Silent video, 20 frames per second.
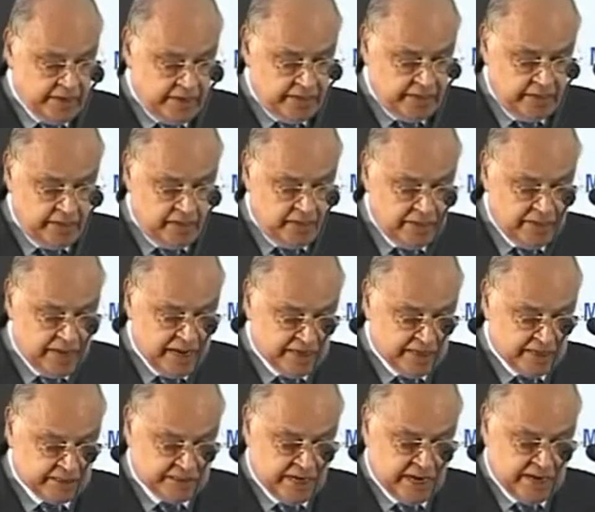Why,
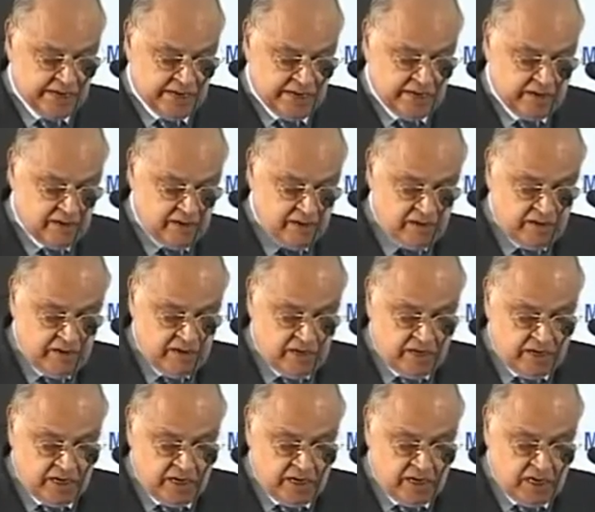like China,
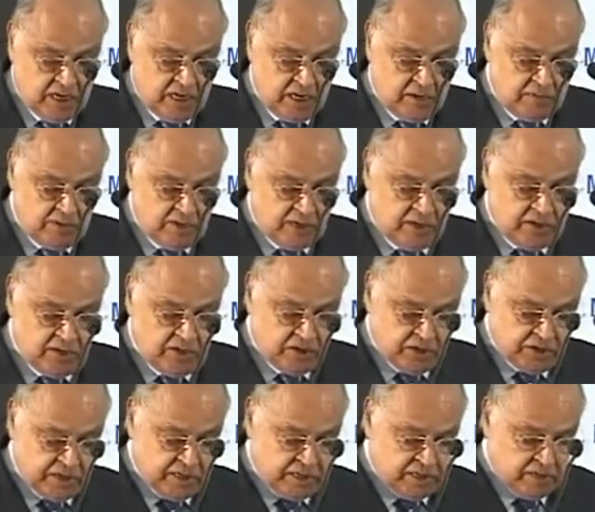
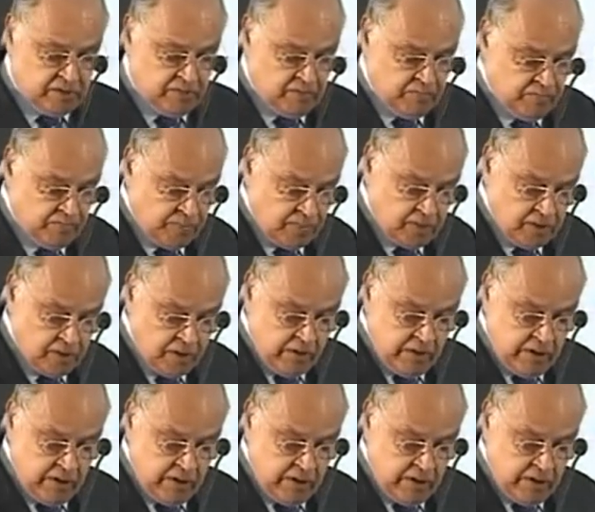every district